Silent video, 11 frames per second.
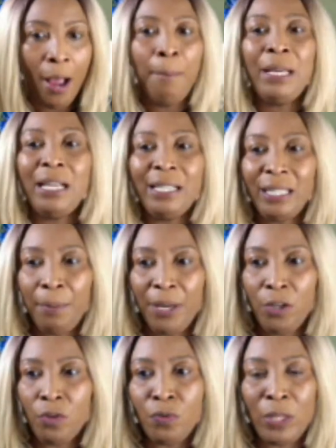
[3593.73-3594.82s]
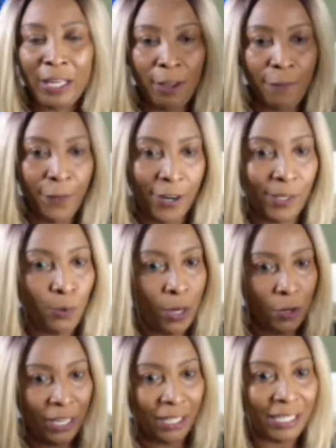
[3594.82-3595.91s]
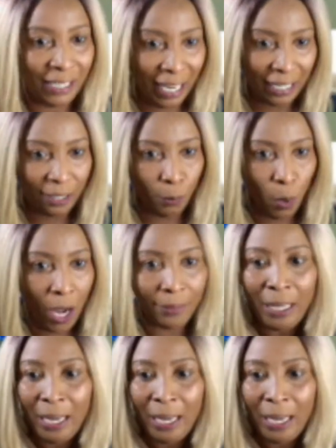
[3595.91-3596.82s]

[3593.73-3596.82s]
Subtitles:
because some of you did the first one, you did the second one.